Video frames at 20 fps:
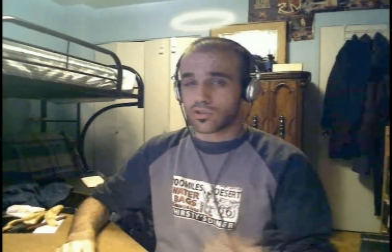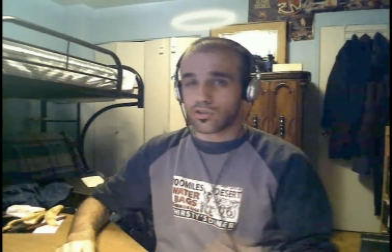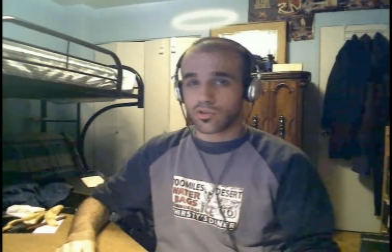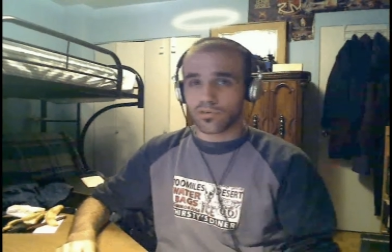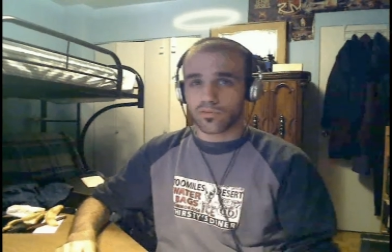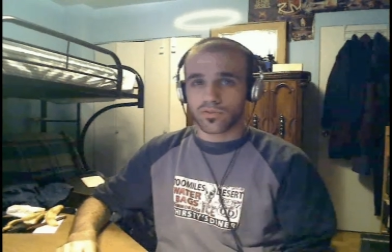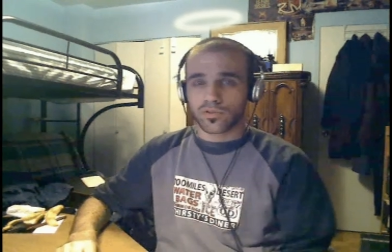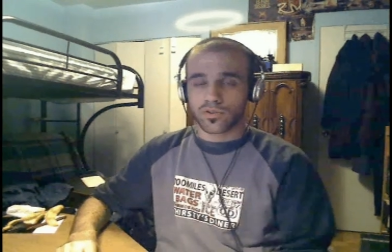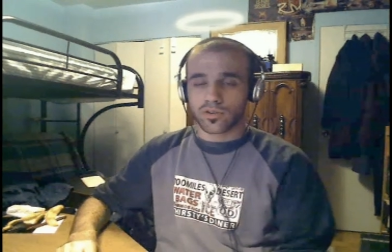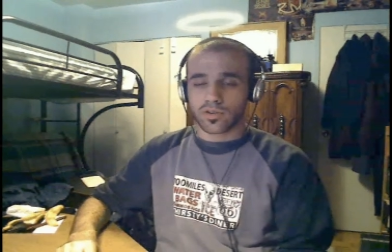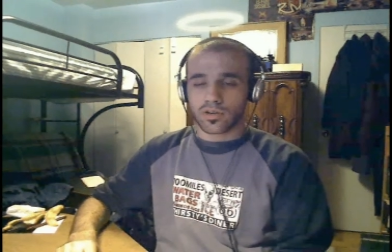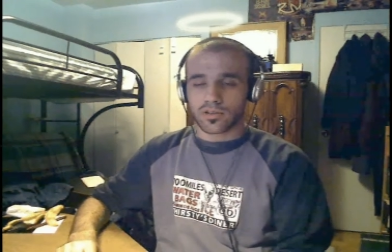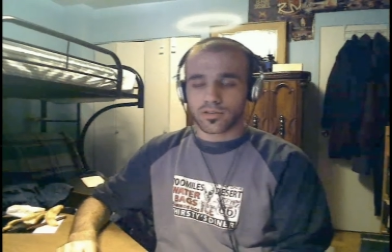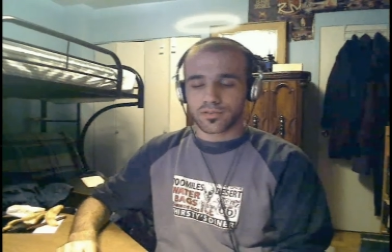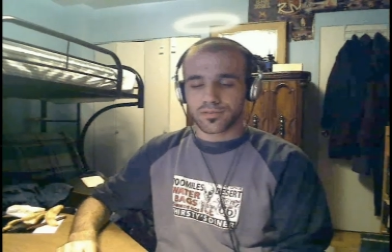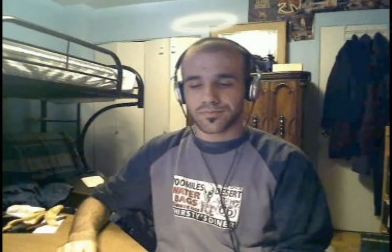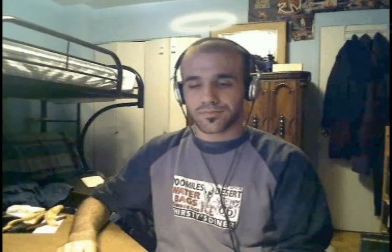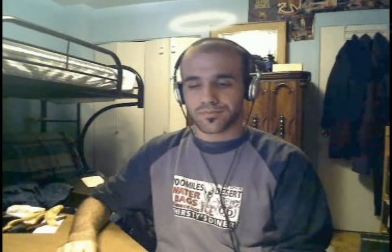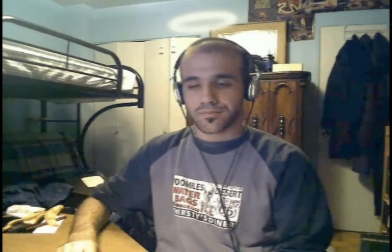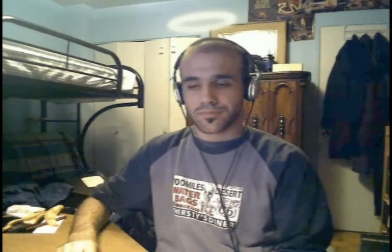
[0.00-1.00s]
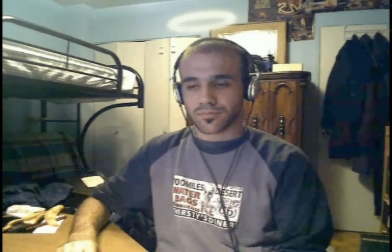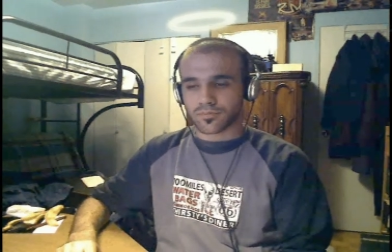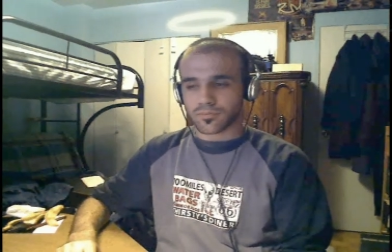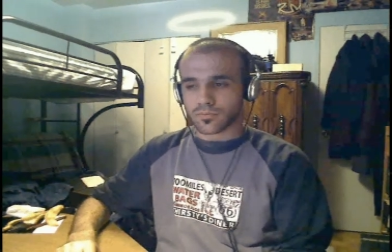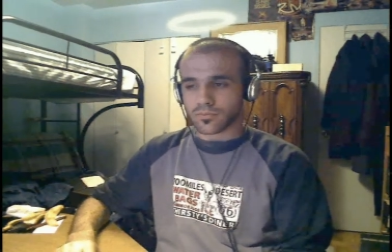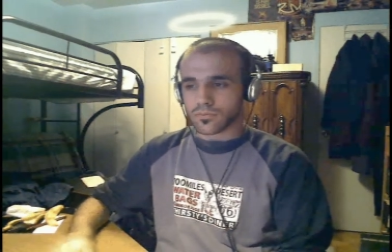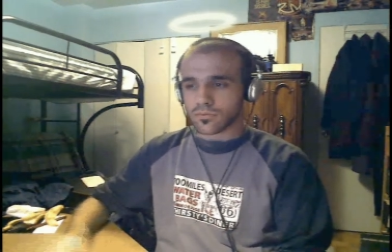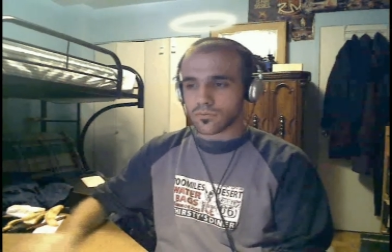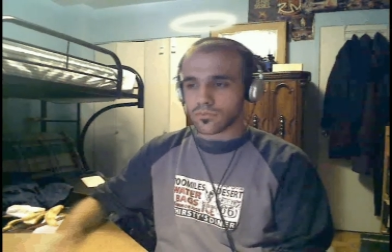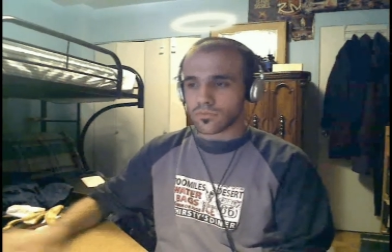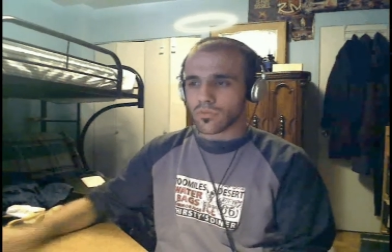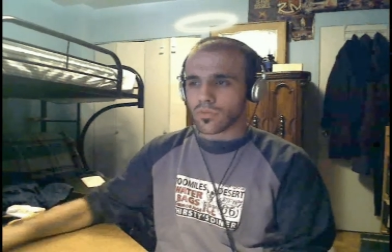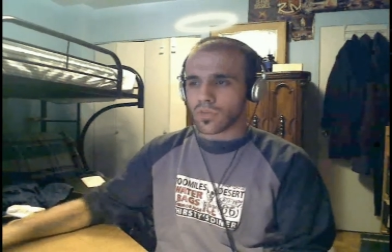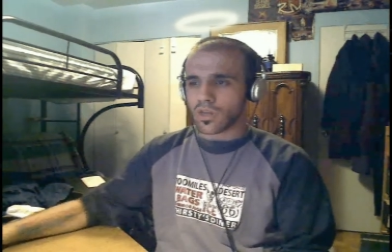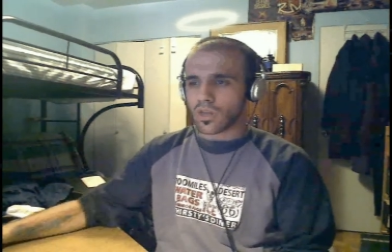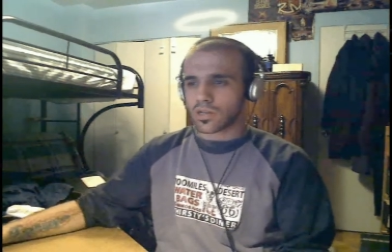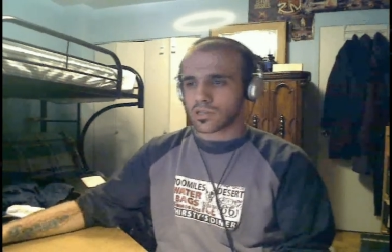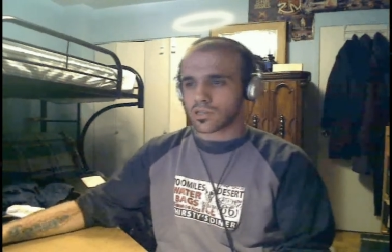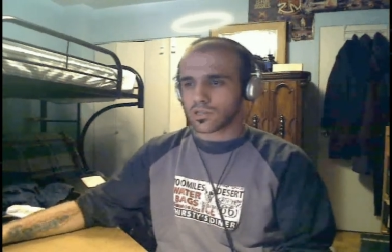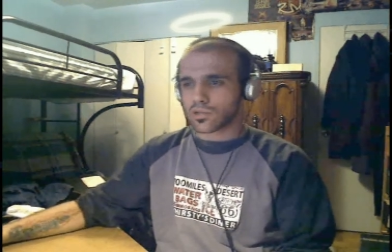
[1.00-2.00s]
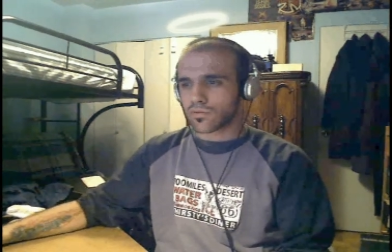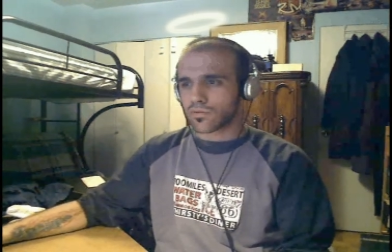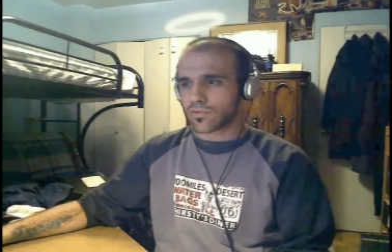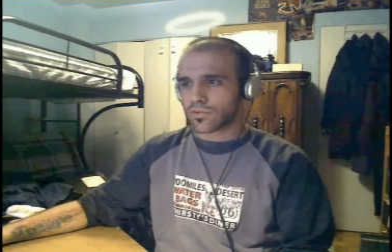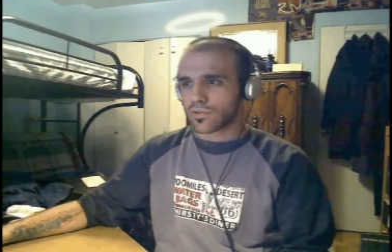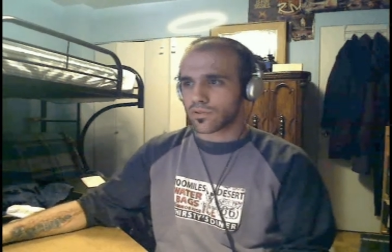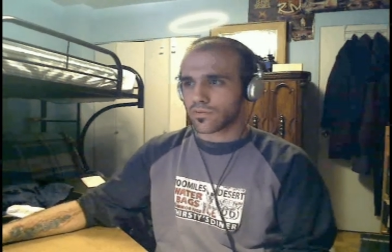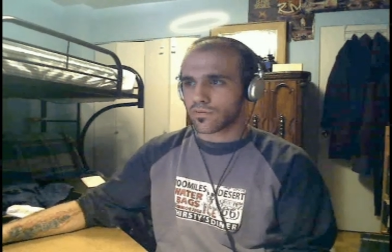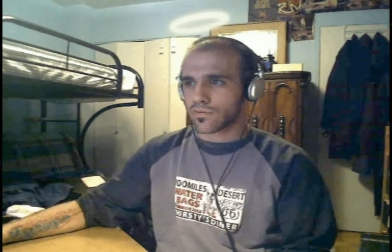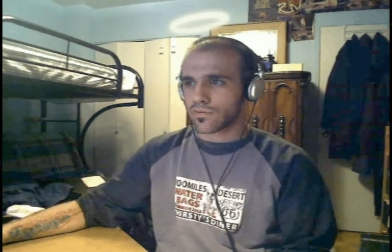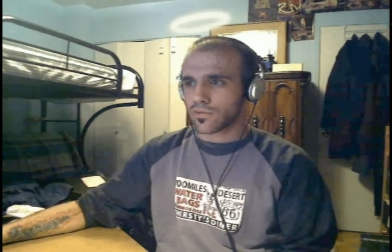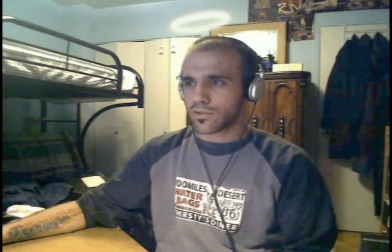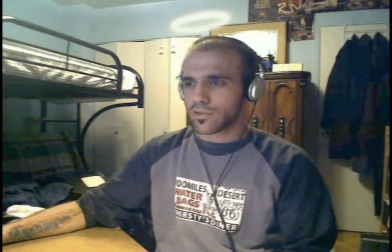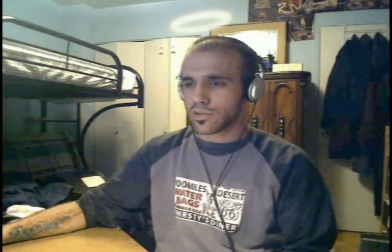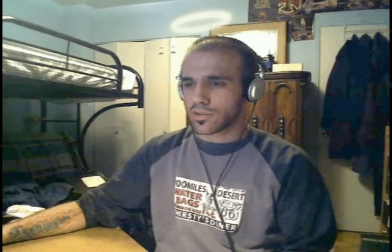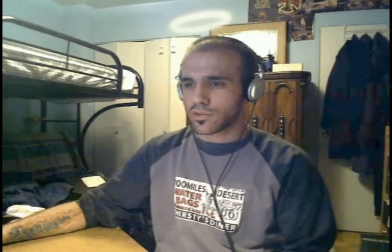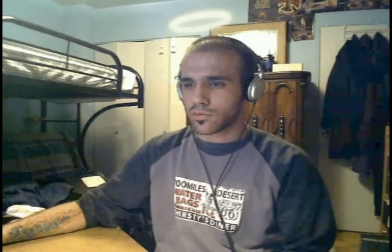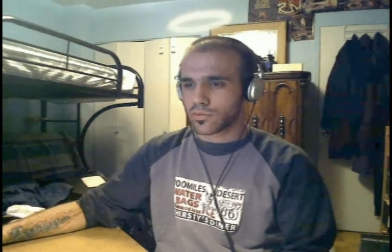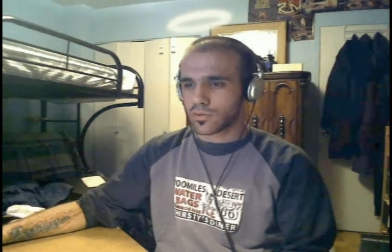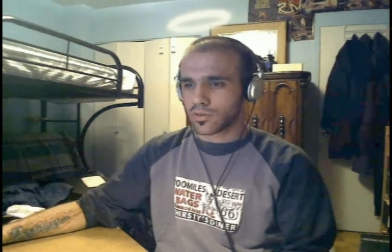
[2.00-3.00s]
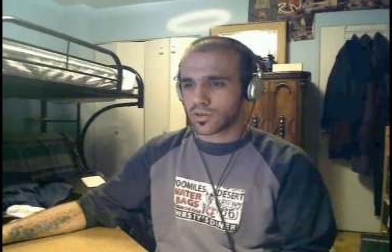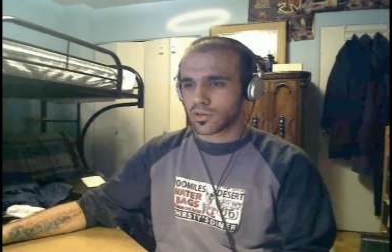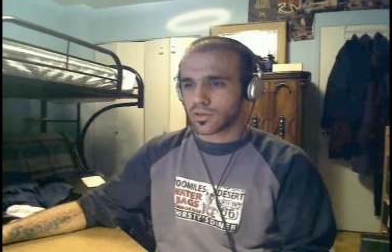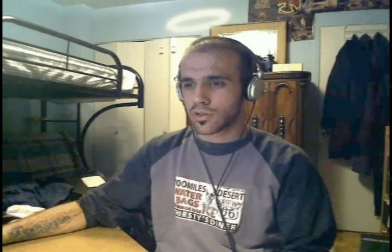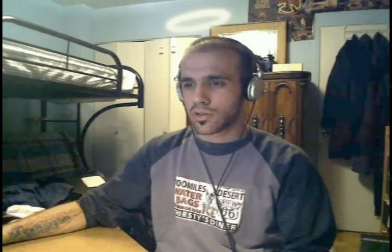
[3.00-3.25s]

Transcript: for you guys so for, for this week